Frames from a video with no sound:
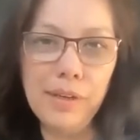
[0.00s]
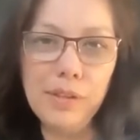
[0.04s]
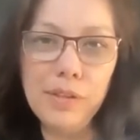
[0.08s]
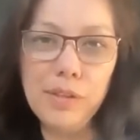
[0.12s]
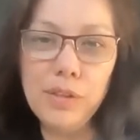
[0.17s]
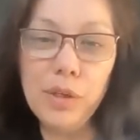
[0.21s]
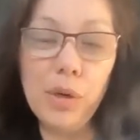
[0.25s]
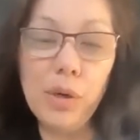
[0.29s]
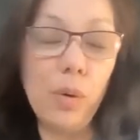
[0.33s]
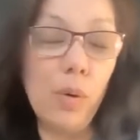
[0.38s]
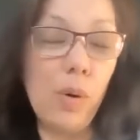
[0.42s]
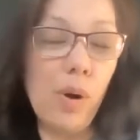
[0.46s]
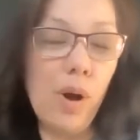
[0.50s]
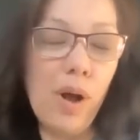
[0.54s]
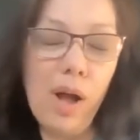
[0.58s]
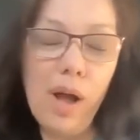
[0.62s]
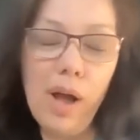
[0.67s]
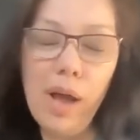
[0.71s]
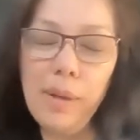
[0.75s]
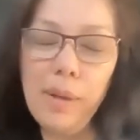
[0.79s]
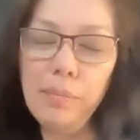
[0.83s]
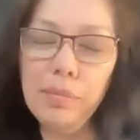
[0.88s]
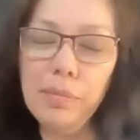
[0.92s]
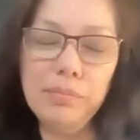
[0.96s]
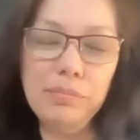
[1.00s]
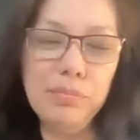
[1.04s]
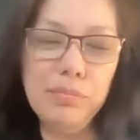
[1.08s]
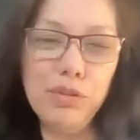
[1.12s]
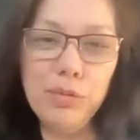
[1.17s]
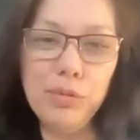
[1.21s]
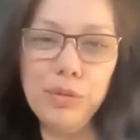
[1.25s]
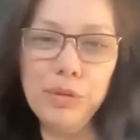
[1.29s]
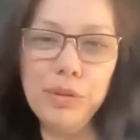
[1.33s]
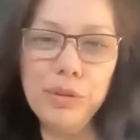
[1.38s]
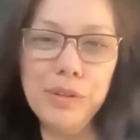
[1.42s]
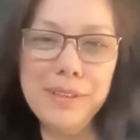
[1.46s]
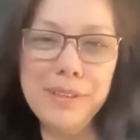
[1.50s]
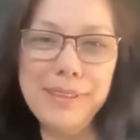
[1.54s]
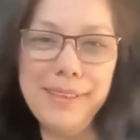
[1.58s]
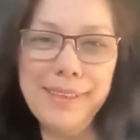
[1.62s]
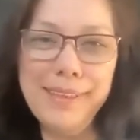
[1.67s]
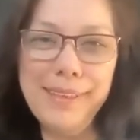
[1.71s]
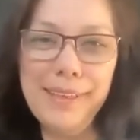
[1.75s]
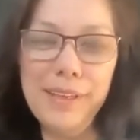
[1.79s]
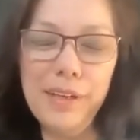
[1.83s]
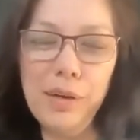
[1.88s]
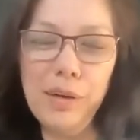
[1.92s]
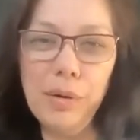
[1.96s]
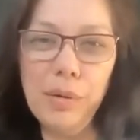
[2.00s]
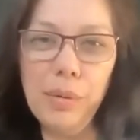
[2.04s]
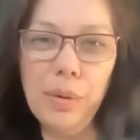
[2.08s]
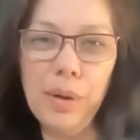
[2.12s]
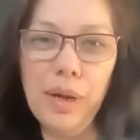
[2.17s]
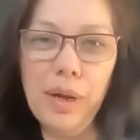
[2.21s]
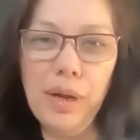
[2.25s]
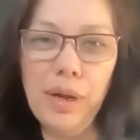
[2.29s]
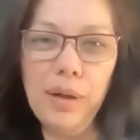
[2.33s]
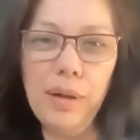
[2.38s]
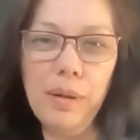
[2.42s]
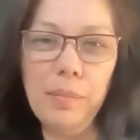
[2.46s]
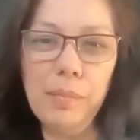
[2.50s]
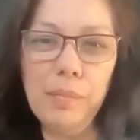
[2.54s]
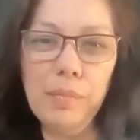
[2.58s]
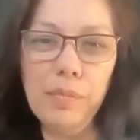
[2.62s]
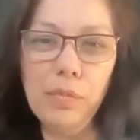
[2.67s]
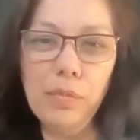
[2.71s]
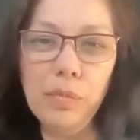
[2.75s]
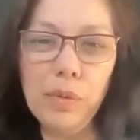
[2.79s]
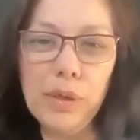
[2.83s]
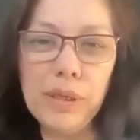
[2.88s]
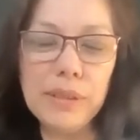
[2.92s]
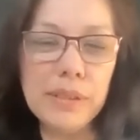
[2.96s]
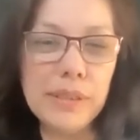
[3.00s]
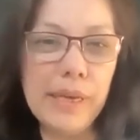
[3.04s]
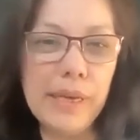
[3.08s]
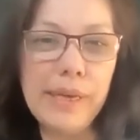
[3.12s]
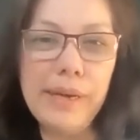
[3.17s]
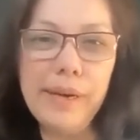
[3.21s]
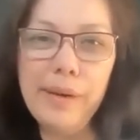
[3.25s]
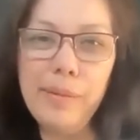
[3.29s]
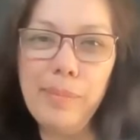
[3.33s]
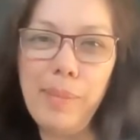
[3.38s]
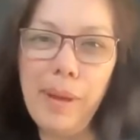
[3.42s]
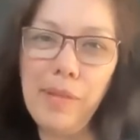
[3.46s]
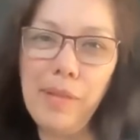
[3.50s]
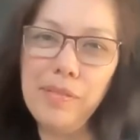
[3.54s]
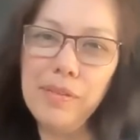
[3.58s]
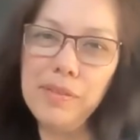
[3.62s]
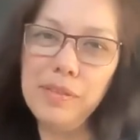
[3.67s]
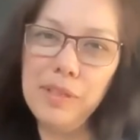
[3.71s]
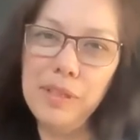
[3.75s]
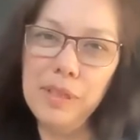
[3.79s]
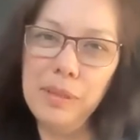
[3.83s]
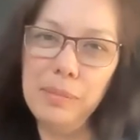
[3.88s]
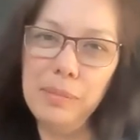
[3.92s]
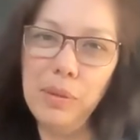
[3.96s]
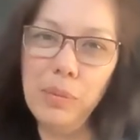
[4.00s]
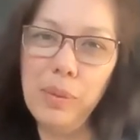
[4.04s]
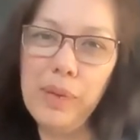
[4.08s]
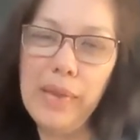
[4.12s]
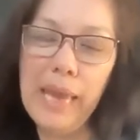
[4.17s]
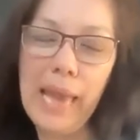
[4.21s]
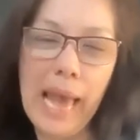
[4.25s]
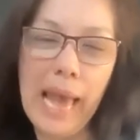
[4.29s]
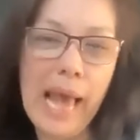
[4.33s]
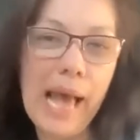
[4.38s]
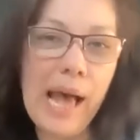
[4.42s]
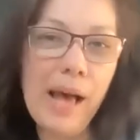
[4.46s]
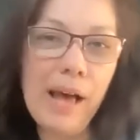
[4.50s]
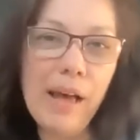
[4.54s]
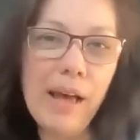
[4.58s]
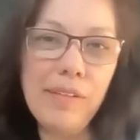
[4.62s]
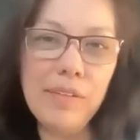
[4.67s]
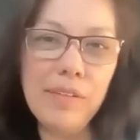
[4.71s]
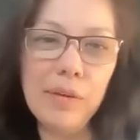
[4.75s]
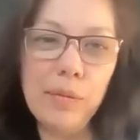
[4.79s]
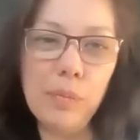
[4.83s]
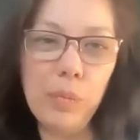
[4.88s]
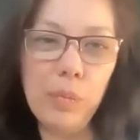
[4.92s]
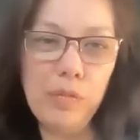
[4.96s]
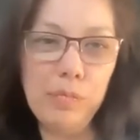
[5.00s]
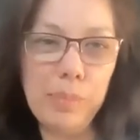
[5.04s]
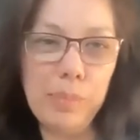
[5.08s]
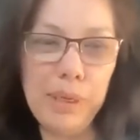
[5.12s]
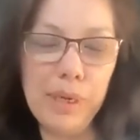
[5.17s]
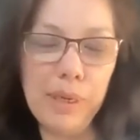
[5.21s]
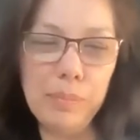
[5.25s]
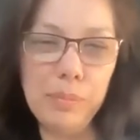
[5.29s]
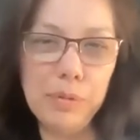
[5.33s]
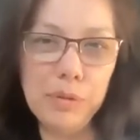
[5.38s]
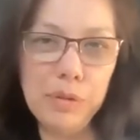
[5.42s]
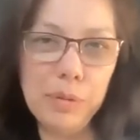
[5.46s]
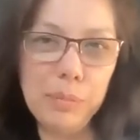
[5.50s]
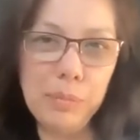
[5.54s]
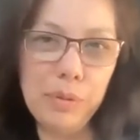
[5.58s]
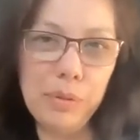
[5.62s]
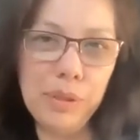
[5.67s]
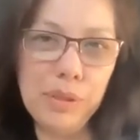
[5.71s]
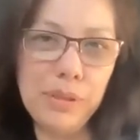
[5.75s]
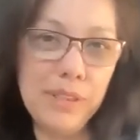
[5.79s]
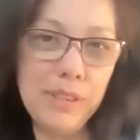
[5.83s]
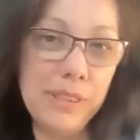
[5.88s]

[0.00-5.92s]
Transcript: So I'm truly, excited about the team that we have and we've been able to bring